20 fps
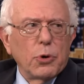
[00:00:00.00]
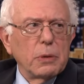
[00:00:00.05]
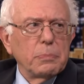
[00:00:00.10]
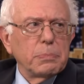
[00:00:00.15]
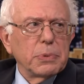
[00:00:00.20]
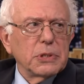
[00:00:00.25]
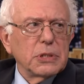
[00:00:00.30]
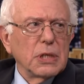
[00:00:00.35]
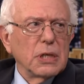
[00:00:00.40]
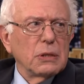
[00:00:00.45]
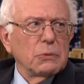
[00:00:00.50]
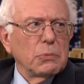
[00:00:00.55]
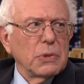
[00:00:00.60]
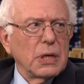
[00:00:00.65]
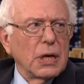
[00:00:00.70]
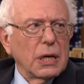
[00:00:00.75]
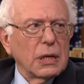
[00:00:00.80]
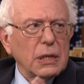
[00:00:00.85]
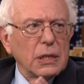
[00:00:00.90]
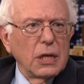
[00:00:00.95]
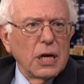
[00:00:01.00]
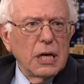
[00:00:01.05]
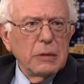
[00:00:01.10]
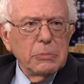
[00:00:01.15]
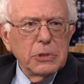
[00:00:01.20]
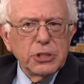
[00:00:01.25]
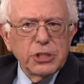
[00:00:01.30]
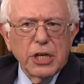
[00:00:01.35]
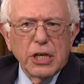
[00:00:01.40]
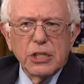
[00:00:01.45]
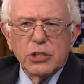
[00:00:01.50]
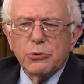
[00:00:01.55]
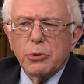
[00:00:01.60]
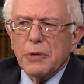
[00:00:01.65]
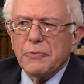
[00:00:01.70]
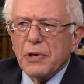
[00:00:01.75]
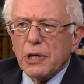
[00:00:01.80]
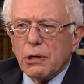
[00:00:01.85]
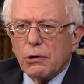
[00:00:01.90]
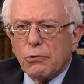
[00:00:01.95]
1%. We got climate change.
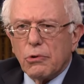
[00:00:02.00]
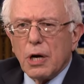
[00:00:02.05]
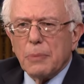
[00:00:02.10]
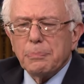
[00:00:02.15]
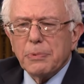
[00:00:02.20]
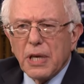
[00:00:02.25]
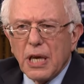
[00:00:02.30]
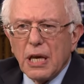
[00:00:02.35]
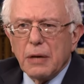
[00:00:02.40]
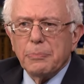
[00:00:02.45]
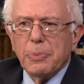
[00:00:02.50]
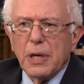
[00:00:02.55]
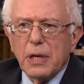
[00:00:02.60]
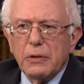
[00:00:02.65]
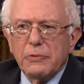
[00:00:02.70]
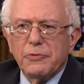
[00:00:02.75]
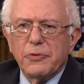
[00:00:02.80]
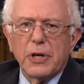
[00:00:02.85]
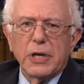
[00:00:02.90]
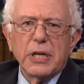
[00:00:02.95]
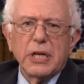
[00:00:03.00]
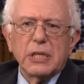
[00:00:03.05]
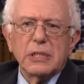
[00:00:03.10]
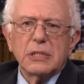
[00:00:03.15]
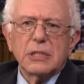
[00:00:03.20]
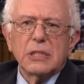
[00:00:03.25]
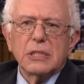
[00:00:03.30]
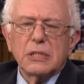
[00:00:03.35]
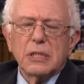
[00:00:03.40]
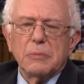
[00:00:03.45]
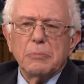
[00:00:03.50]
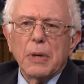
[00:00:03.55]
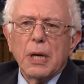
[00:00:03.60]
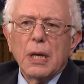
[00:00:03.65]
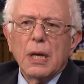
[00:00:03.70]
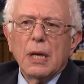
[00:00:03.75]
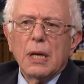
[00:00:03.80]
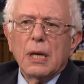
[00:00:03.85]
We have a corrupt campaign finance system.